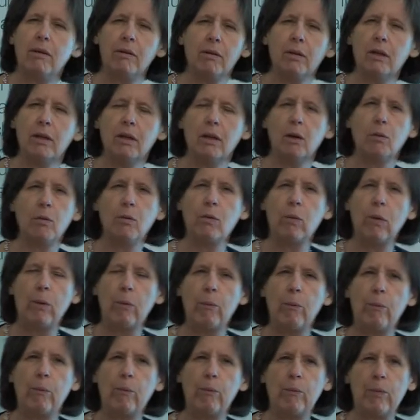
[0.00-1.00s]
you know,
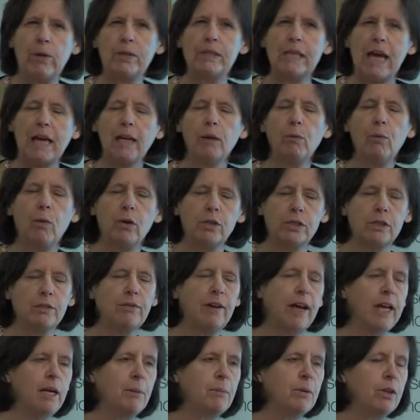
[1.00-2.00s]
exactly what's
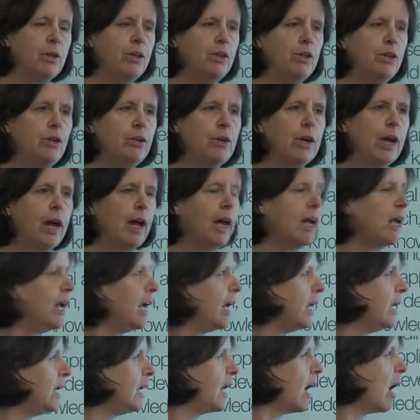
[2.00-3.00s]
available in the UK.
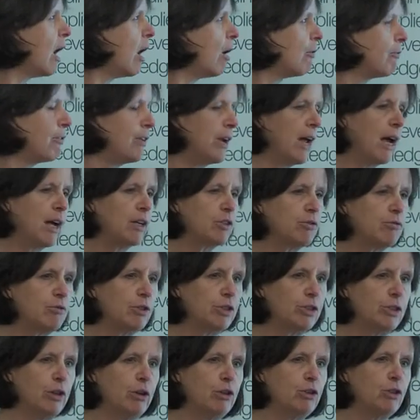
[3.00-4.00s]
In half an hour's
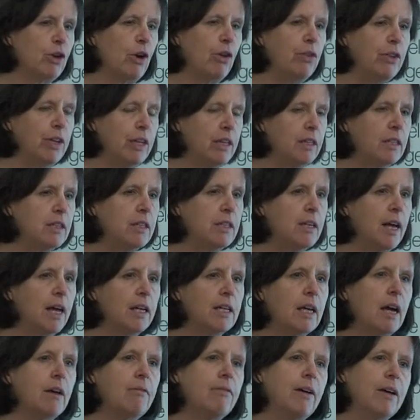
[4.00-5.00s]
research on the internet,
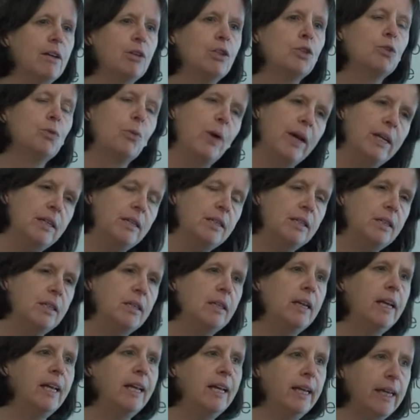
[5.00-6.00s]
I found
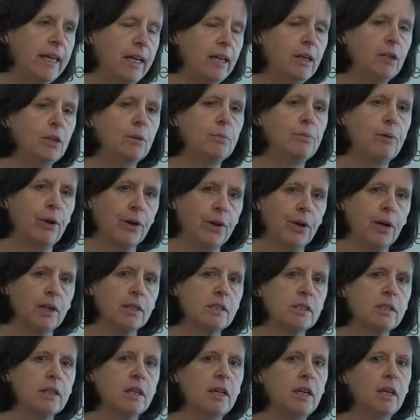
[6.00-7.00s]
20 illegal
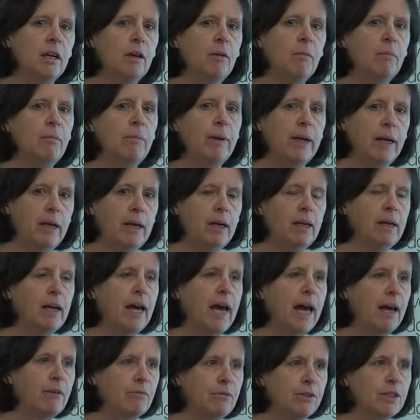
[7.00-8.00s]
products being
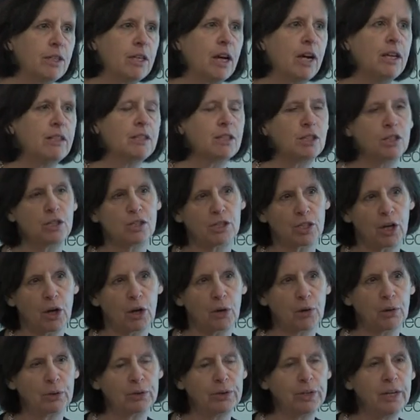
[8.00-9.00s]
advertised and
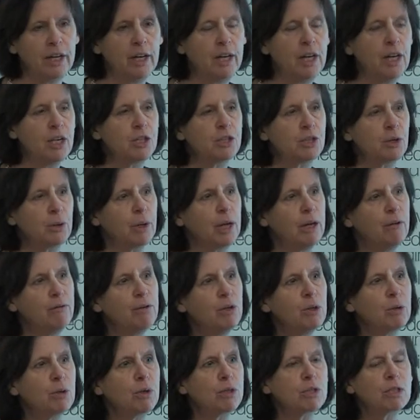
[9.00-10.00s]
sold. So if
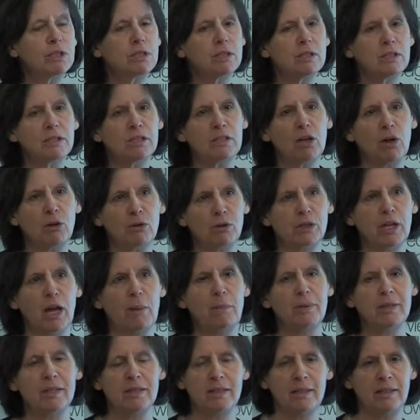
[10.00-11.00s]
you are sold a
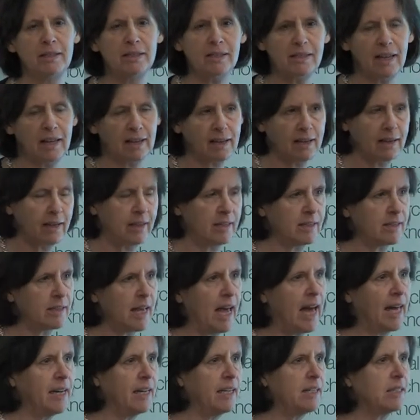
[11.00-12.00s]
Bacillus subtilis
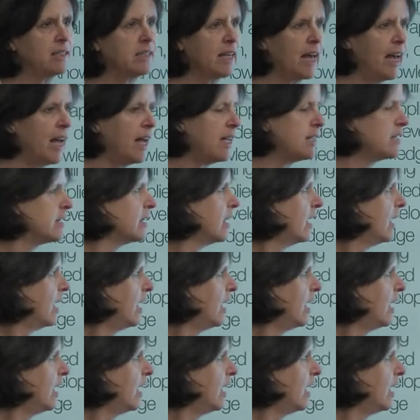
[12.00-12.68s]
and it says